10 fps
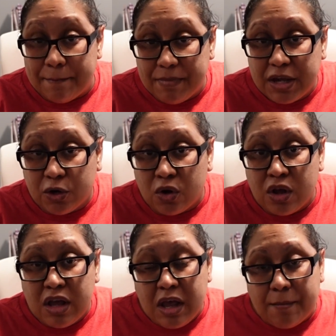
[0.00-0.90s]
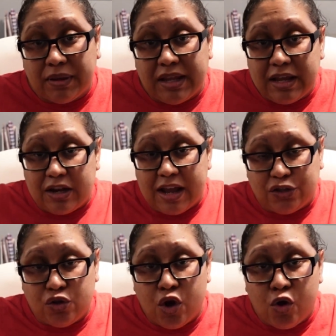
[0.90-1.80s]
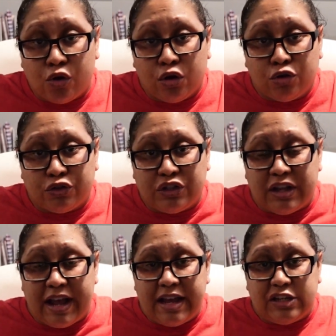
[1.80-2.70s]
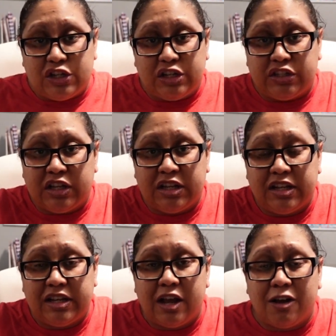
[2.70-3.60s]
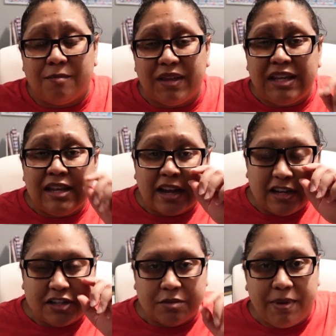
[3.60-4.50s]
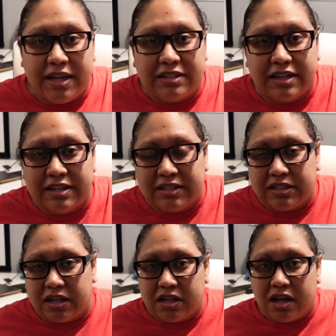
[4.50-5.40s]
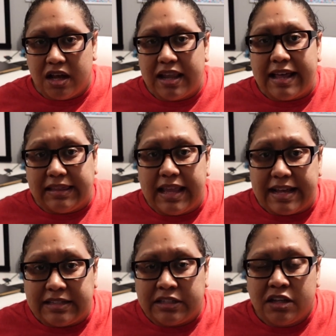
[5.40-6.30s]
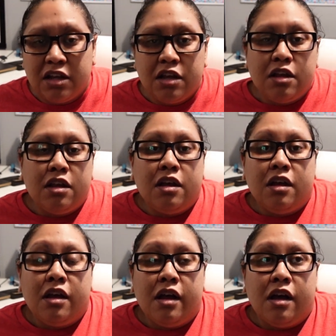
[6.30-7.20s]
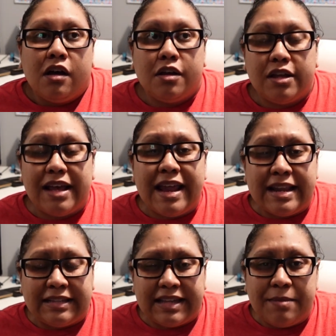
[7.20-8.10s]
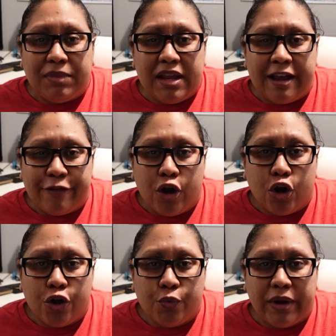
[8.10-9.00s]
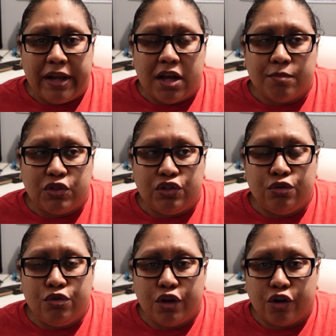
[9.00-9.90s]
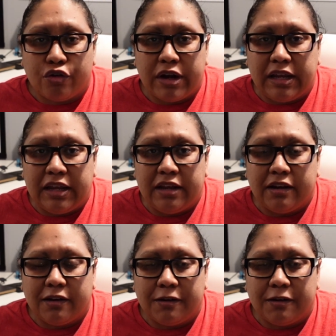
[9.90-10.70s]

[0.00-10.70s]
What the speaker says: middle, but then as you go closer to the edges, the heat kind of dissipates and it's a lot less. And the same thing I've heard when it comes to the Cricut